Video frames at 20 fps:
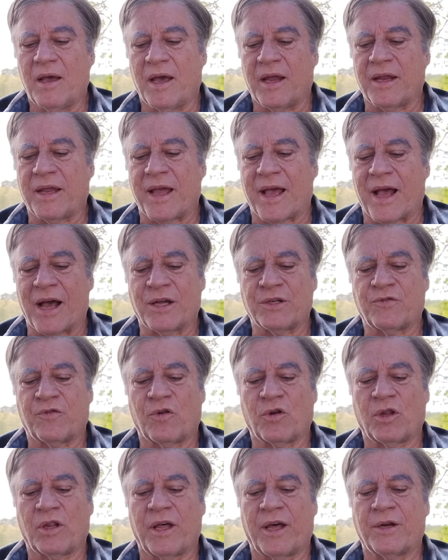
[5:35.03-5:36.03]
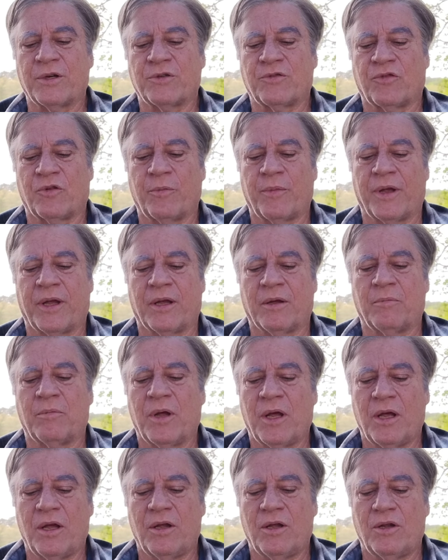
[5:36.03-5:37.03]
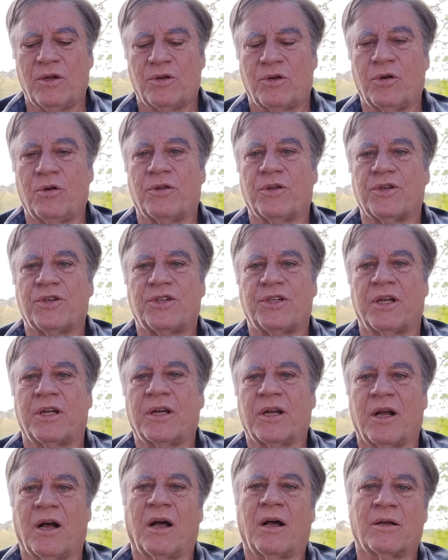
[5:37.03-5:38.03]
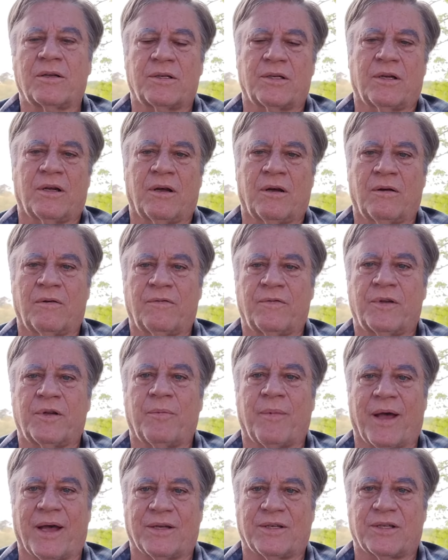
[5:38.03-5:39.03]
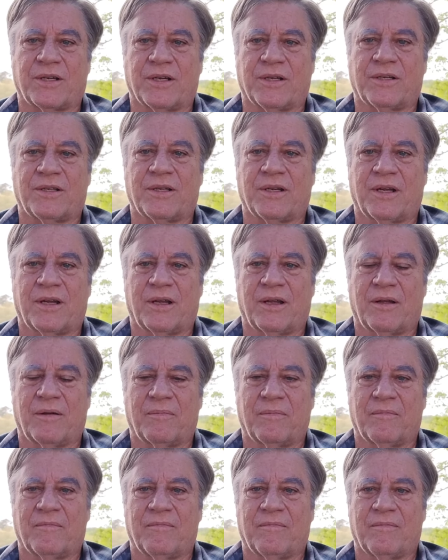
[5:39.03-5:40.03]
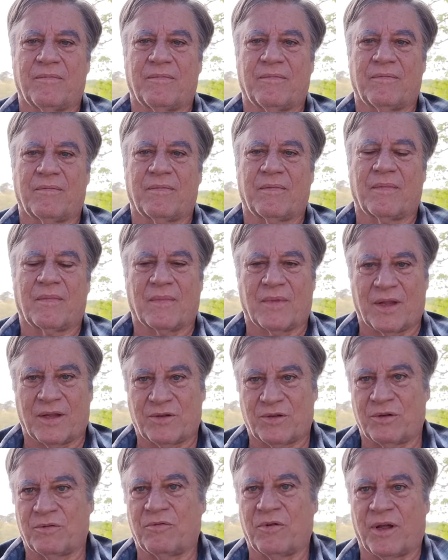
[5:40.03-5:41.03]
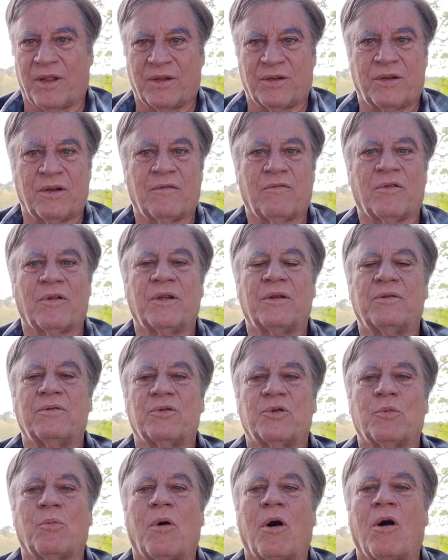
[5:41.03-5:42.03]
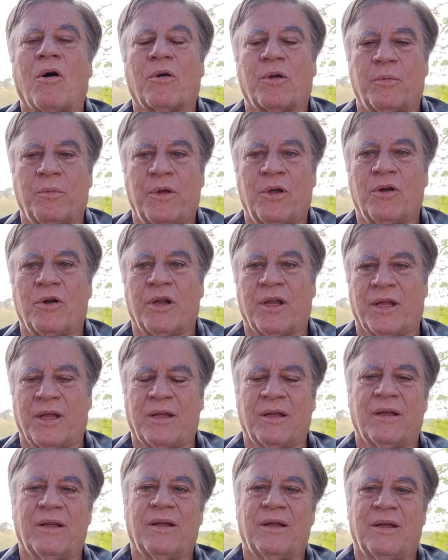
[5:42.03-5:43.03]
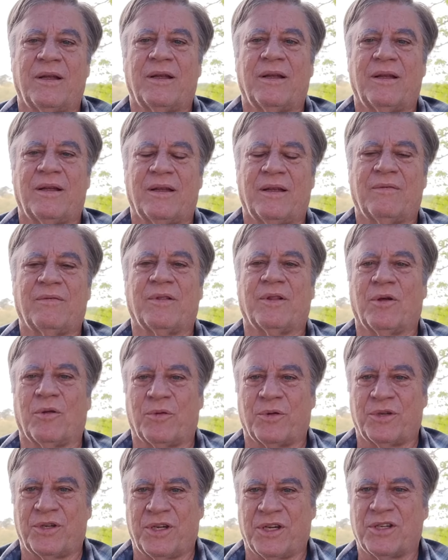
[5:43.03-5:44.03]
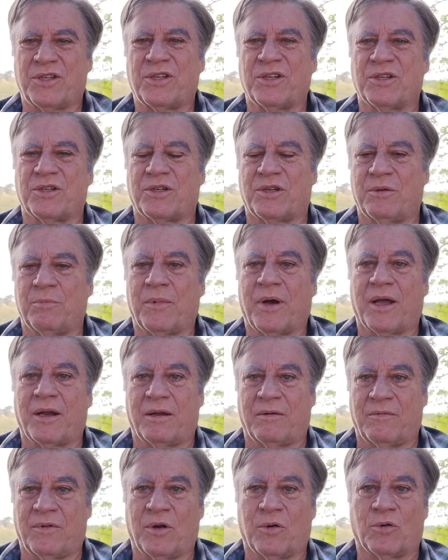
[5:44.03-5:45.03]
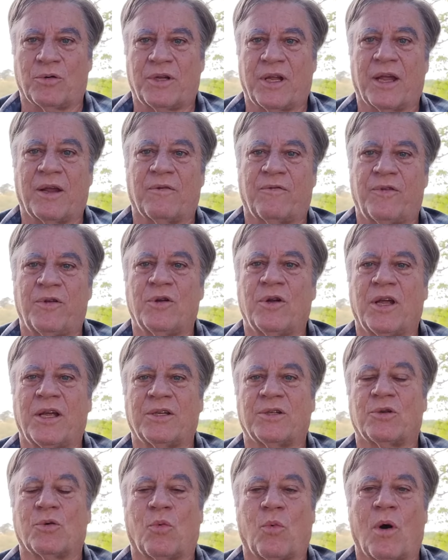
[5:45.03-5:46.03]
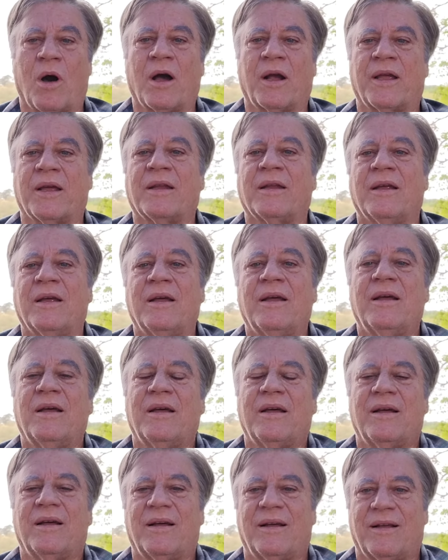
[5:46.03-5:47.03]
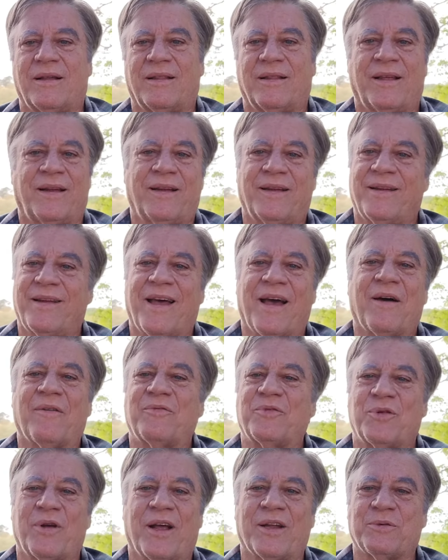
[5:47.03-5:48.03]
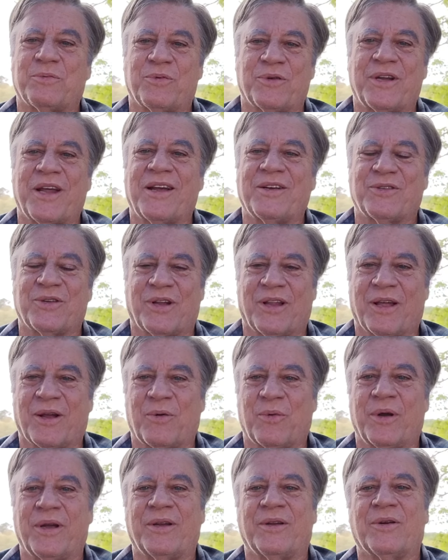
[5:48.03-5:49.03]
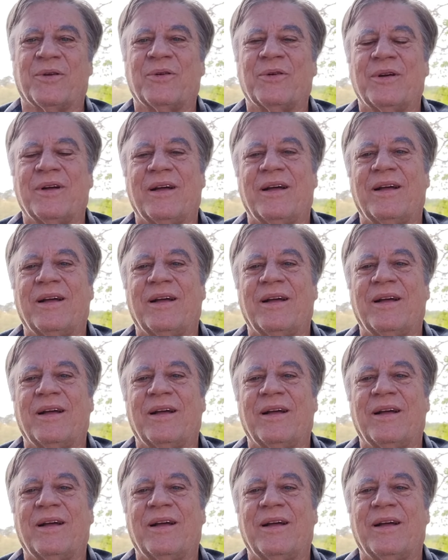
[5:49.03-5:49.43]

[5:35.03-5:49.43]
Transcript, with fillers: And he asked for letters from him to the synagogues of Damascus. It's a relatively small community, even though the distance you might, you know, take a few days to walk it. They didn't have transportation like we do.